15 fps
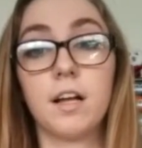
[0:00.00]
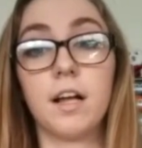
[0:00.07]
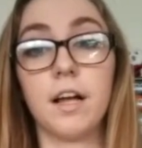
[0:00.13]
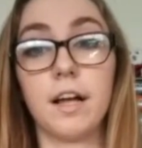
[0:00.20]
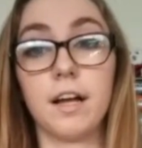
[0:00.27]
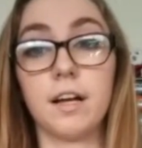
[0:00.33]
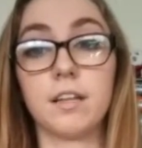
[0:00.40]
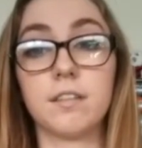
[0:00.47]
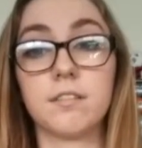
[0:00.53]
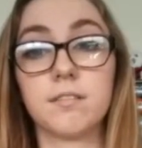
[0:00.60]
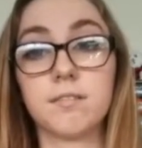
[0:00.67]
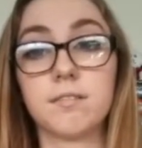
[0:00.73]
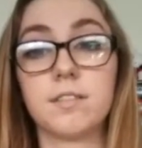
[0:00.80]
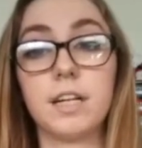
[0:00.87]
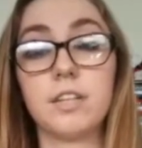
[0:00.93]
And
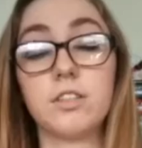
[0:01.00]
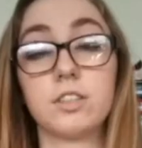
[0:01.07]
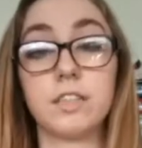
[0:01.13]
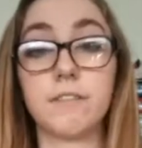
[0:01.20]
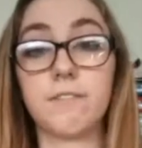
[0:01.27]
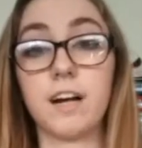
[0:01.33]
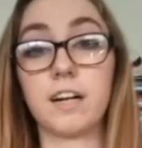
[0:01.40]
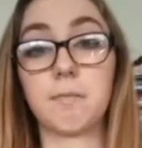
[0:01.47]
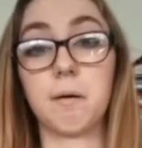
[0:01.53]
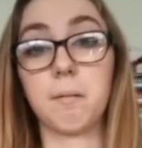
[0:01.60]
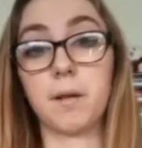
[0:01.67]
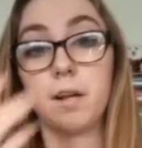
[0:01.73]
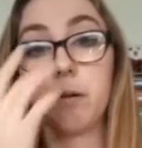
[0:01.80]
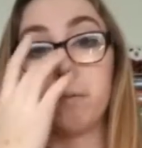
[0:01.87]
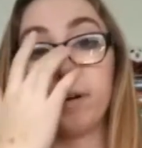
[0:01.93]
interesting fact about
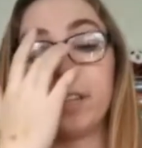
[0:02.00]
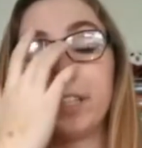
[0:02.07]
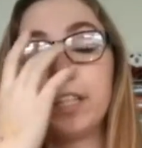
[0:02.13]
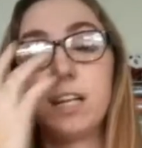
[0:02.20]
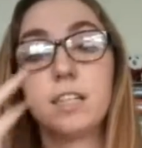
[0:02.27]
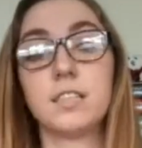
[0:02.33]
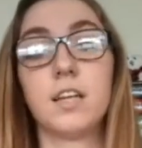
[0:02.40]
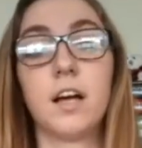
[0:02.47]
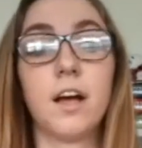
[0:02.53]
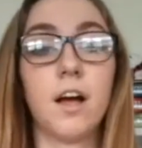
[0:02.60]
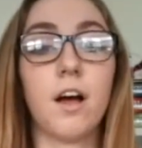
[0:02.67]
Melanie Martinez,